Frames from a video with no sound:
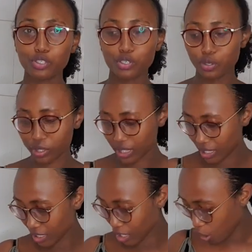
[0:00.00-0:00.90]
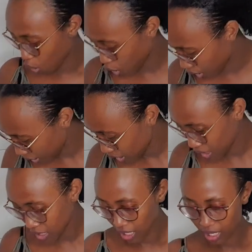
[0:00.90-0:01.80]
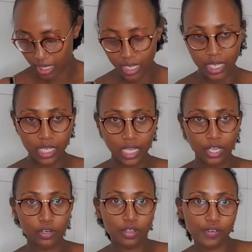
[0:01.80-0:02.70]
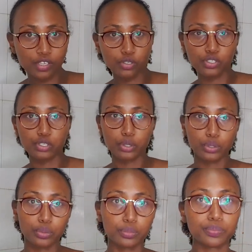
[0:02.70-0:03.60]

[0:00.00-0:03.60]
grocery haul. I don't know if I should show you.